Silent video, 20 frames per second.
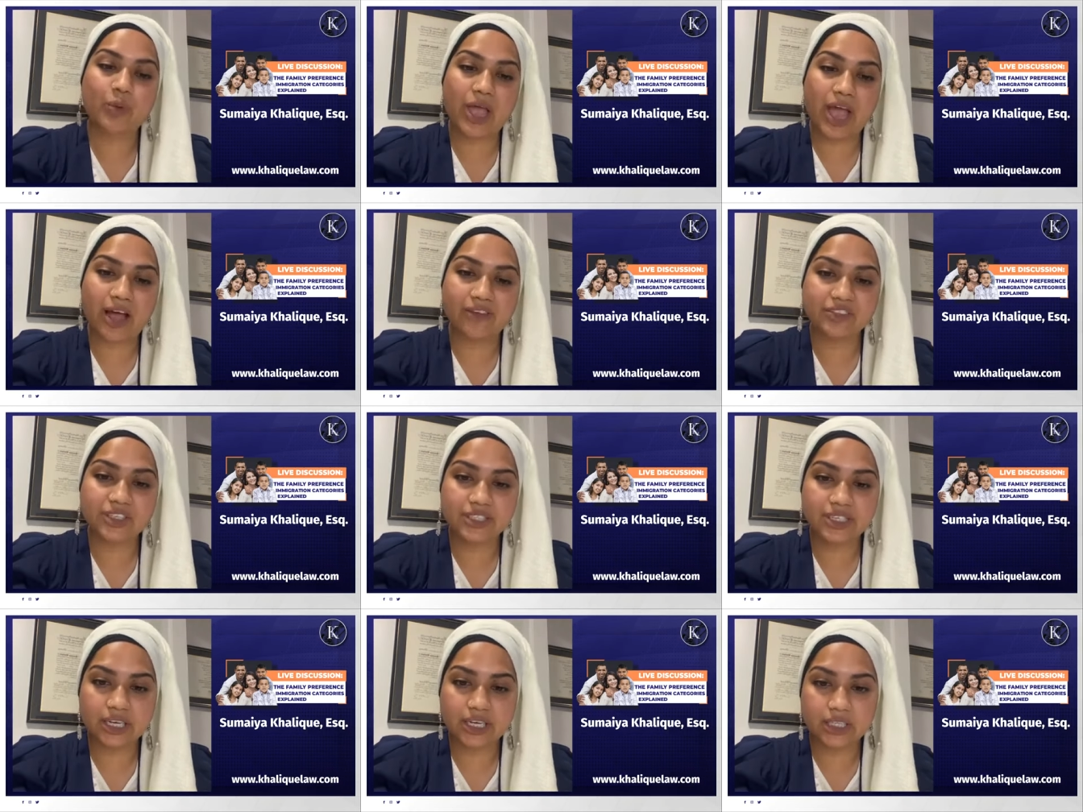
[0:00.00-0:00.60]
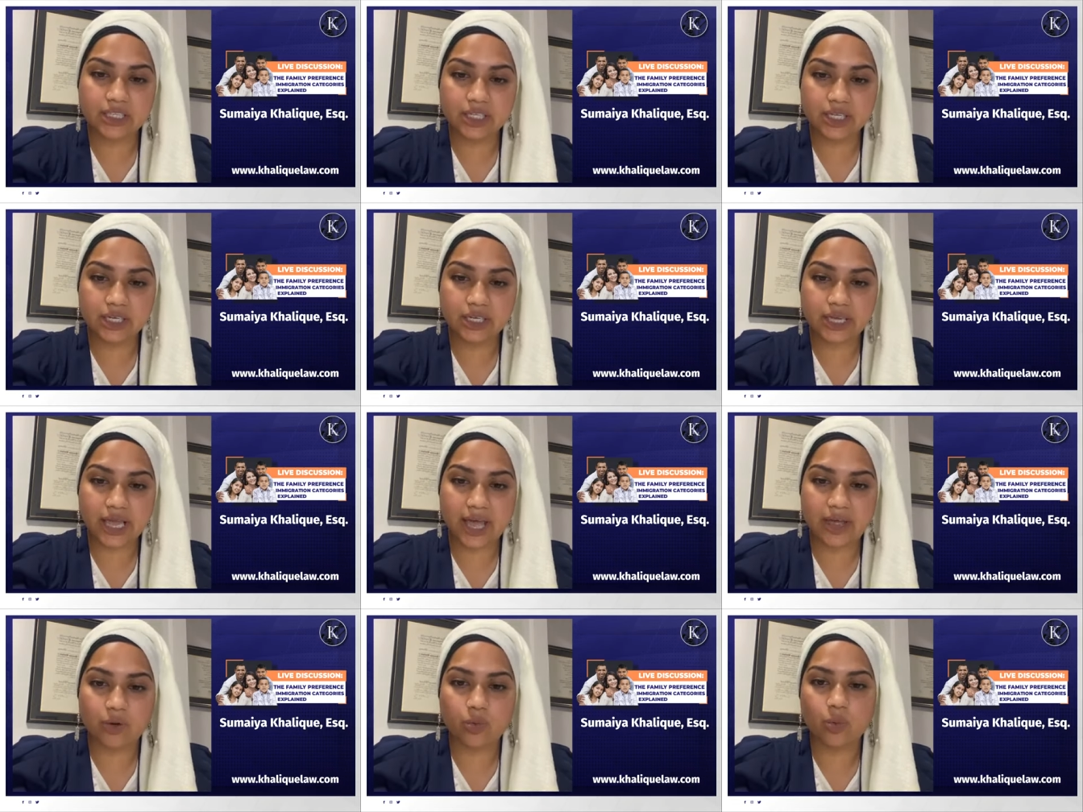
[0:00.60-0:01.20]
we have to take a
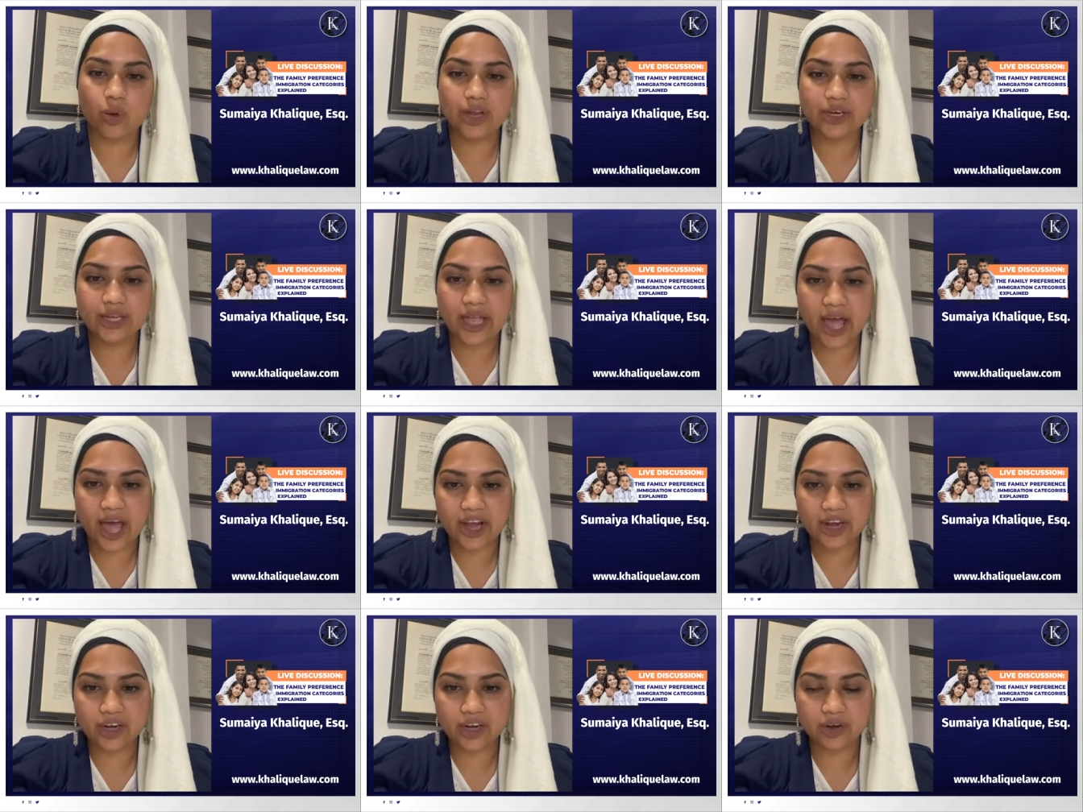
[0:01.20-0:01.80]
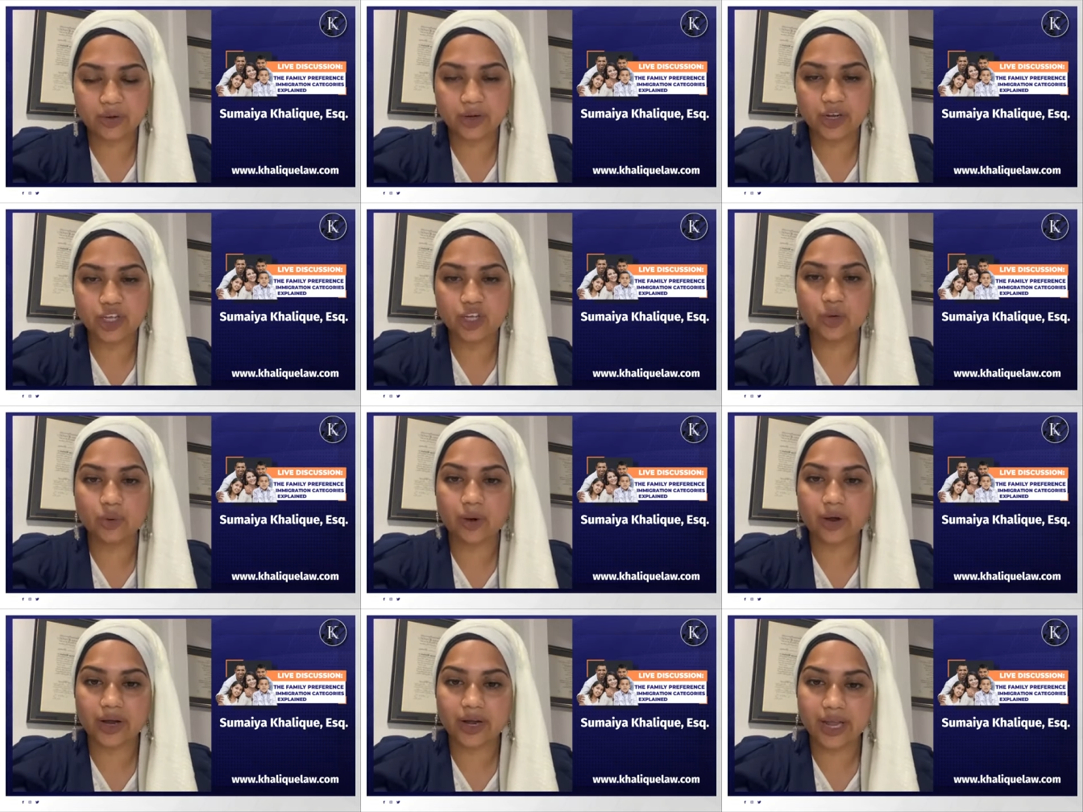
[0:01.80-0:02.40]
look at what category
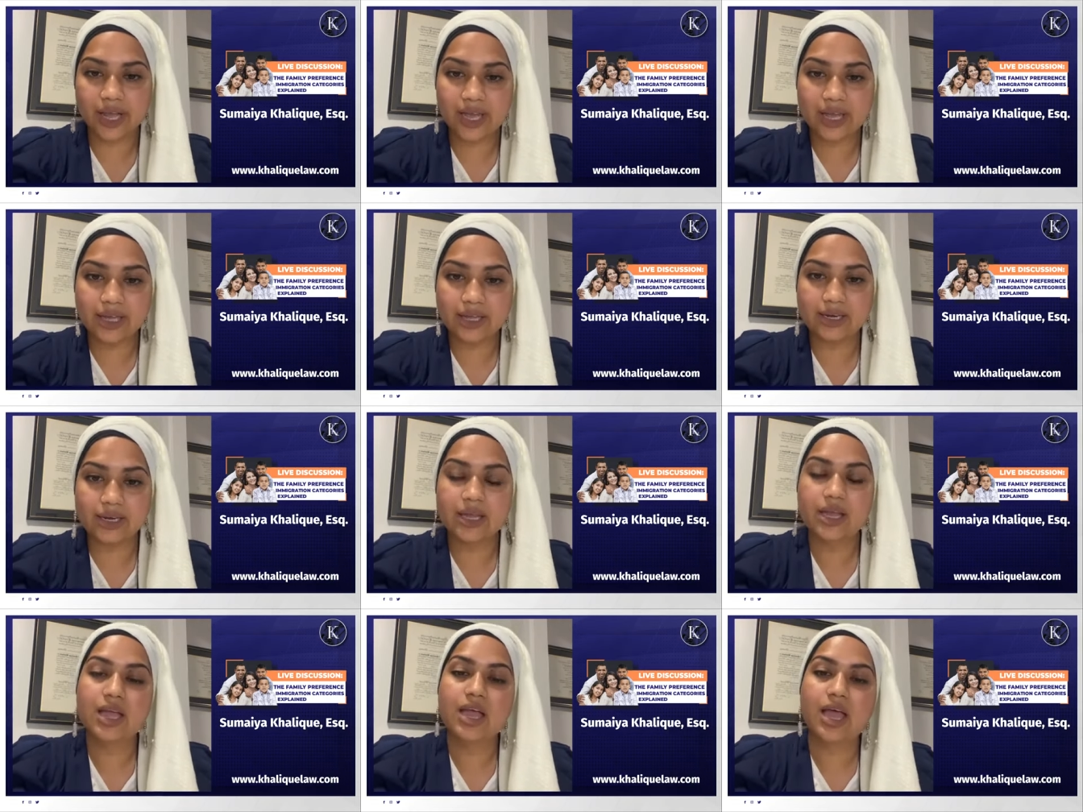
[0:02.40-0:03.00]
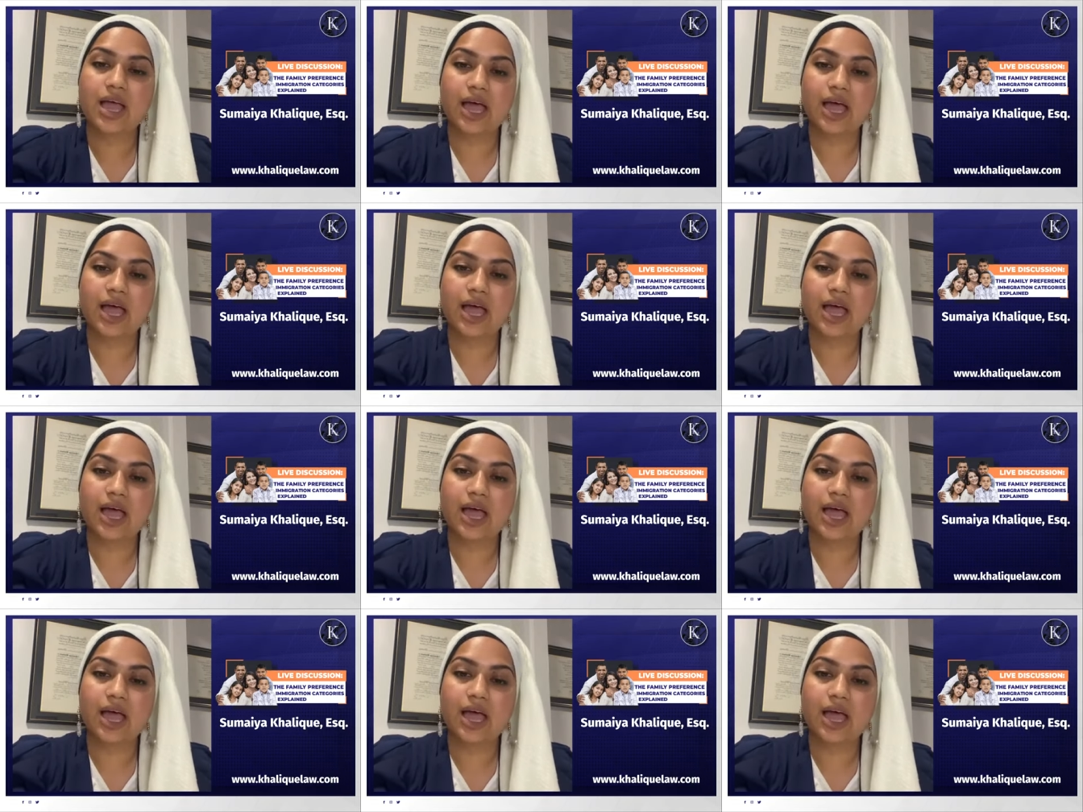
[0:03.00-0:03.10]
you are in,